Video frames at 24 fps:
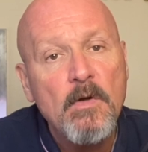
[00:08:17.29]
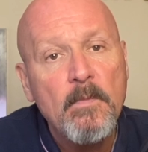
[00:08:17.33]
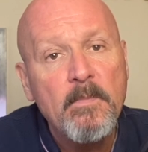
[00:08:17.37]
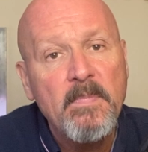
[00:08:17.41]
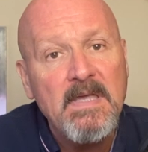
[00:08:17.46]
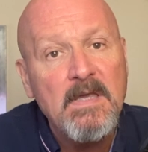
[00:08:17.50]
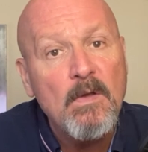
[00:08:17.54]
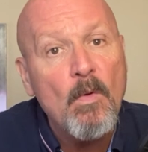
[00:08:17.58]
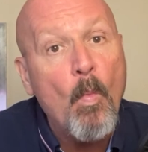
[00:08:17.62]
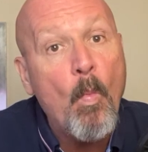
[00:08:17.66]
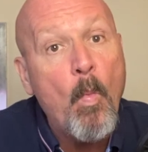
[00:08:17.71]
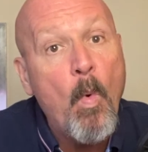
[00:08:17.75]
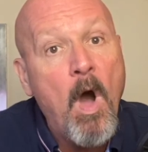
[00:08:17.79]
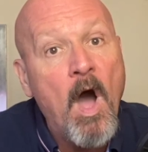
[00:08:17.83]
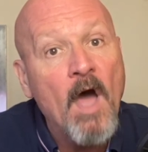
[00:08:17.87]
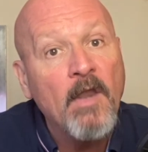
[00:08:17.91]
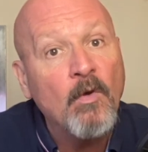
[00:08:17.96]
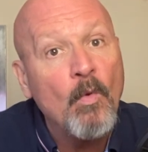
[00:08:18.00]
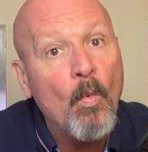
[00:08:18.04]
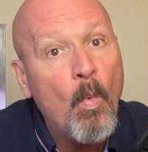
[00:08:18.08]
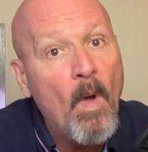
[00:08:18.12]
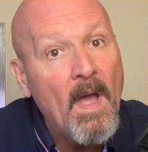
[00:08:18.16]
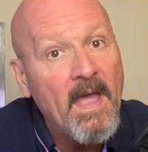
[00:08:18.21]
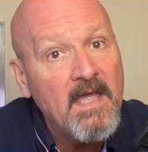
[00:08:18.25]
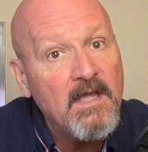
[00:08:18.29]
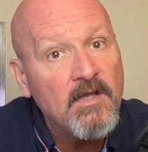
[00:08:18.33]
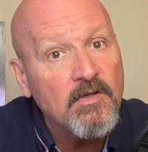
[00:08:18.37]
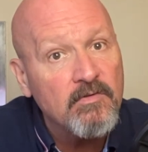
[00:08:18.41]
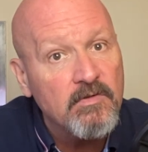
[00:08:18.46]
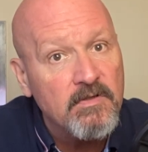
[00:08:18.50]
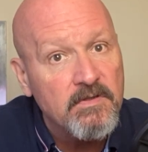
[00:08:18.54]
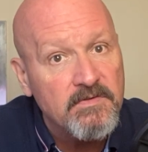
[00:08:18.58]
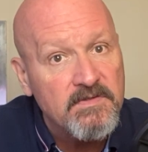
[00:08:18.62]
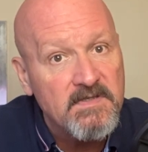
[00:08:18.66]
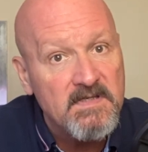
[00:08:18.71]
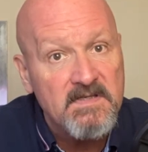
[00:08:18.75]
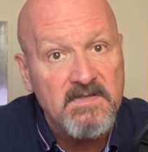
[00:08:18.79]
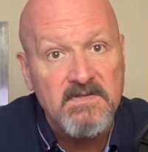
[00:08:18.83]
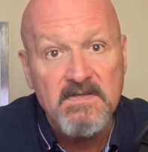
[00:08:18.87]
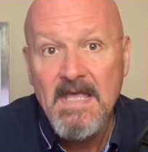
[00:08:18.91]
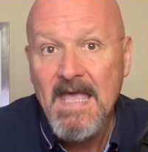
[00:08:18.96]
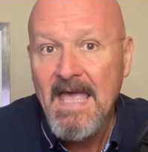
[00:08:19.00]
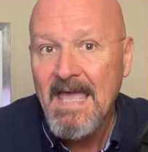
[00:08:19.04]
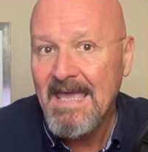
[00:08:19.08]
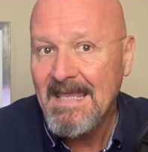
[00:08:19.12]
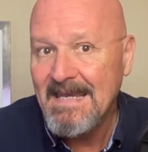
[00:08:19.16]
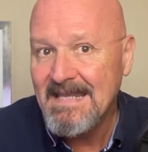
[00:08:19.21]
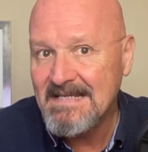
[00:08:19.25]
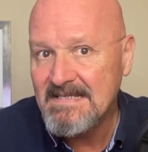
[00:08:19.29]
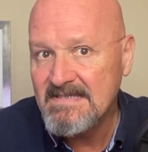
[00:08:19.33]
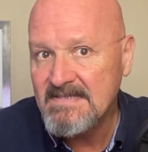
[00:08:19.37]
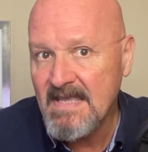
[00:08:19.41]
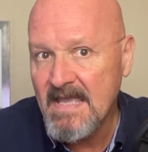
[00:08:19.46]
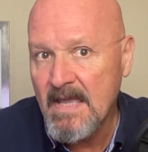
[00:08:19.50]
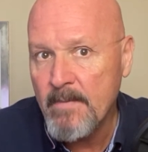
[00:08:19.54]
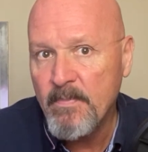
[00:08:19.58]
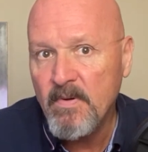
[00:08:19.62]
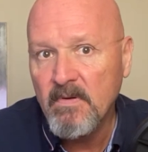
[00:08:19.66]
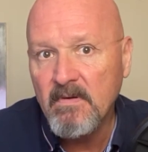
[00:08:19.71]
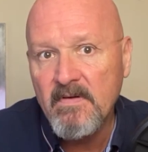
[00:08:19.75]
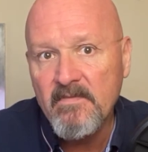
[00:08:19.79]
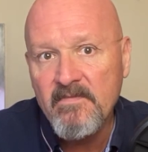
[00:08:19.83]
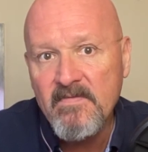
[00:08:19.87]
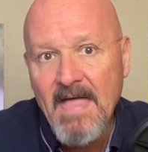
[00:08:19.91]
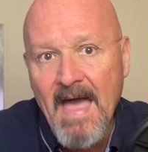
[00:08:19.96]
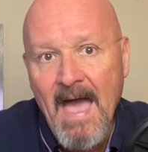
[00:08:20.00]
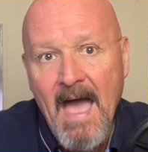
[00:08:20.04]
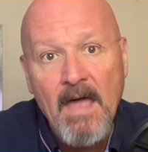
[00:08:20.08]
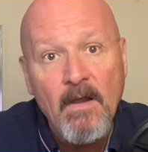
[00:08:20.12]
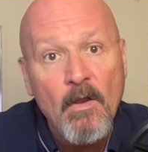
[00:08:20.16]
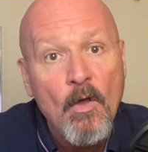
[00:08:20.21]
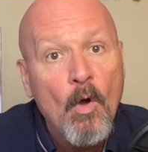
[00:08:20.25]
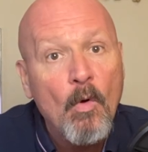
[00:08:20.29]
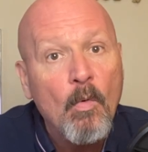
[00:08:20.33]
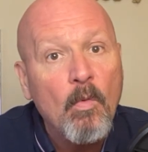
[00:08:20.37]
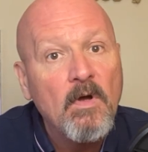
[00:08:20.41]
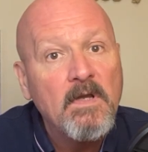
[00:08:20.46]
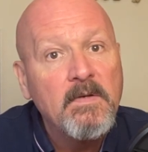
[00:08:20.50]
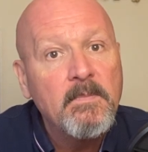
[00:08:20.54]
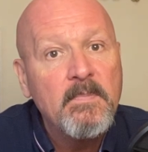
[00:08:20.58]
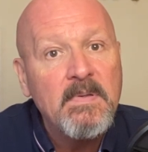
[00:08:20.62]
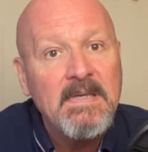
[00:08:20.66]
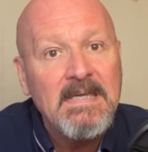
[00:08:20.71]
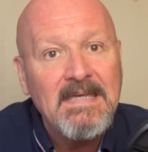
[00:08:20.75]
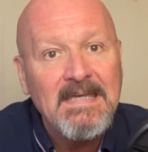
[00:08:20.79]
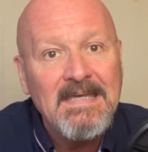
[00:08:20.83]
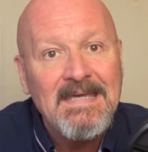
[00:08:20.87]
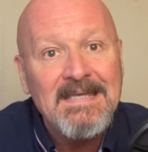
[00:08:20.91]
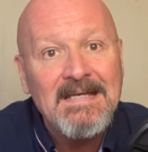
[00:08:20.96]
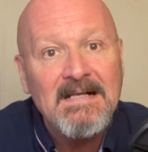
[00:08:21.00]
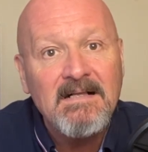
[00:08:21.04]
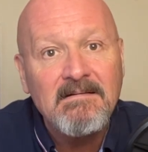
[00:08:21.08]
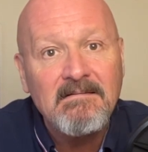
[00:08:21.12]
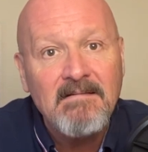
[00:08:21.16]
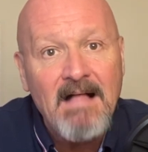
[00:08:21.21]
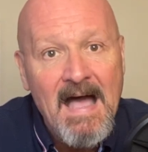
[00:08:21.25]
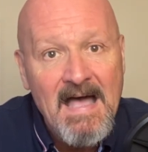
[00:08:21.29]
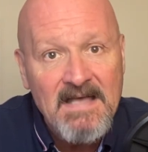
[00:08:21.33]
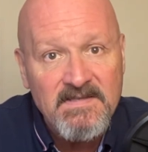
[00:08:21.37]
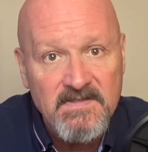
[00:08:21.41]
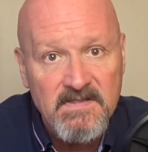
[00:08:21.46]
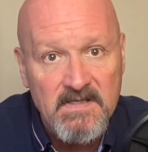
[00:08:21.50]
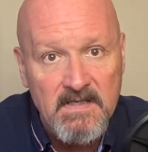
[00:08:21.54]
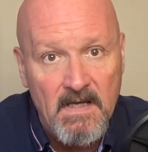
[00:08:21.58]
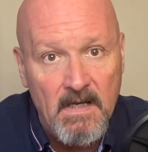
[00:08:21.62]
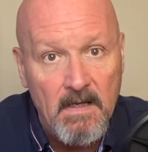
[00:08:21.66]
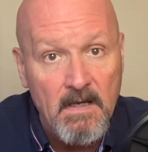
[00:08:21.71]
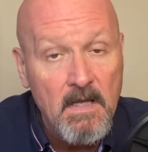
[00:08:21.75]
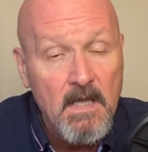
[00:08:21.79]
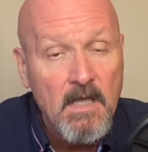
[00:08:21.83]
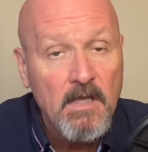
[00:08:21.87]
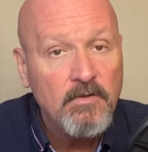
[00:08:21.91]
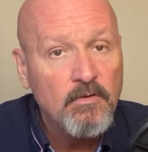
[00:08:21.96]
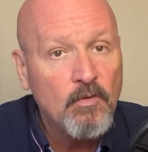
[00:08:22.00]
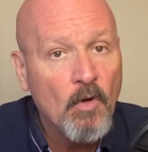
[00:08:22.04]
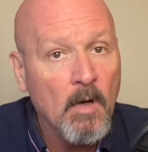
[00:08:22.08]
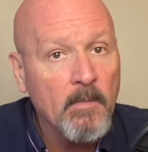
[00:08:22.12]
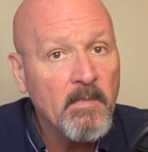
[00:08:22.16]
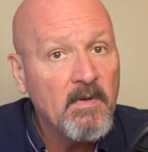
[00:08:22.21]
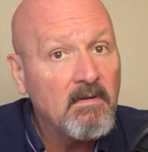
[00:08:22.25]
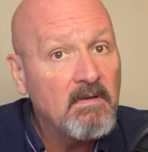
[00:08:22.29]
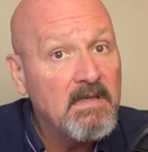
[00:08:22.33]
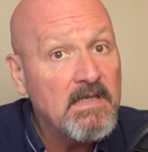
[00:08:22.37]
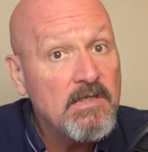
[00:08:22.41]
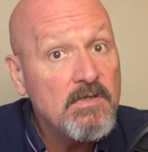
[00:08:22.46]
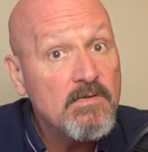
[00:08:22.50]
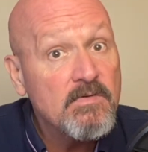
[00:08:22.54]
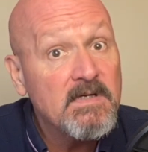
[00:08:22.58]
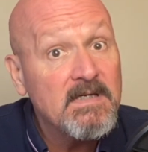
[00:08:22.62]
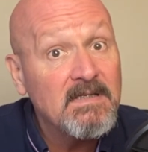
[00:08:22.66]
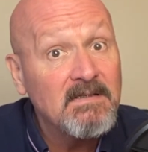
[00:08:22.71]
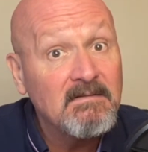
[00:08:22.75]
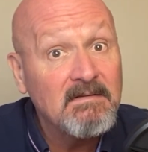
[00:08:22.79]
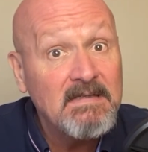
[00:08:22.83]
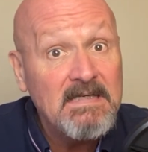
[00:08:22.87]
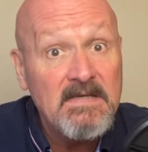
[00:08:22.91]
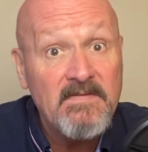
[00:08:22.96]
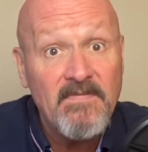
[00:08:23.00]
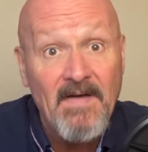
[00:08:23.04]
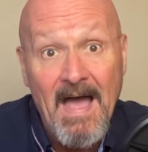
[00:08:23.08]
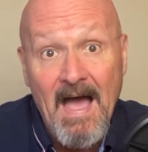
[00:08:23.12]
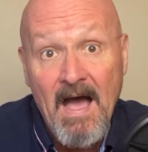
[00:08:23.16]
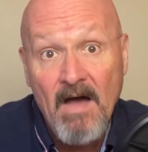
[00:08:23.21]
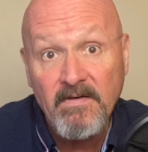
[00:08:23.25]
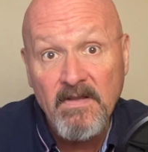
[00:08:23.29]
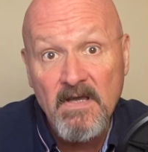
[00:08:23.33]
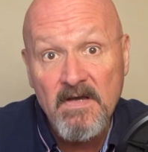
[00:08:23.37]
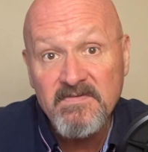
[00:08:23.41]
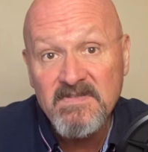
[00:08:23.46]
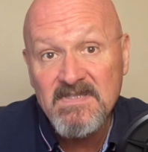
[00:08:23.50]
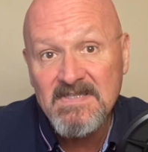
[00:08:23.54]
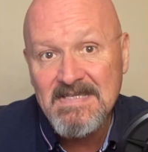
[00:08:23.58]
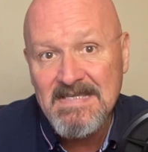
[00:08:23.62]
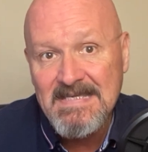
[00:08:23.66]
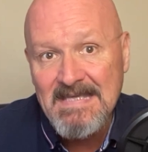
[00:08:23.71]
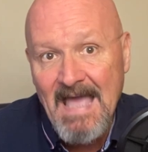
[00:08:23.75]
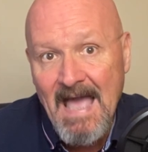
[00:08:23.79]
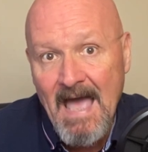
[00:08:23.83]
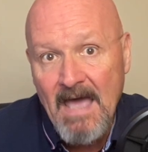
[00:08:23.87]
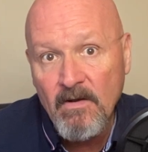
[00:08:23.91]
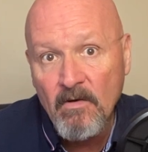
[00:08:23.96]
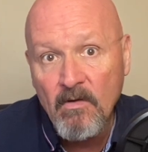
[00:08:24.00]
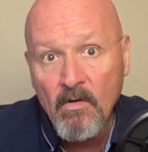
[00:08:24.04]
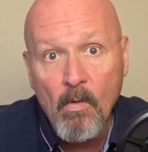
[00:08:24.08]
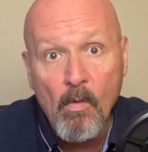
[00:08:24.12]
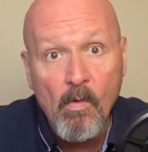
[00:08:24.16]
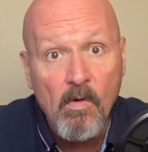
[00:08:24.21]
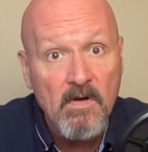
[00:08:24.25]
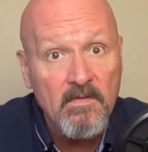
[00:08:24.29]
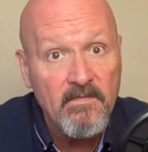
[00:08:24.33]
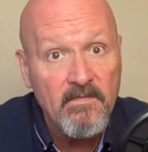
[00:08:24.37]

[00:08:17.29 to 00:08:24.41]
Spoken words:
be one-way cruises. An example of that would be in Alaska. Normally you can leave out of Seattle or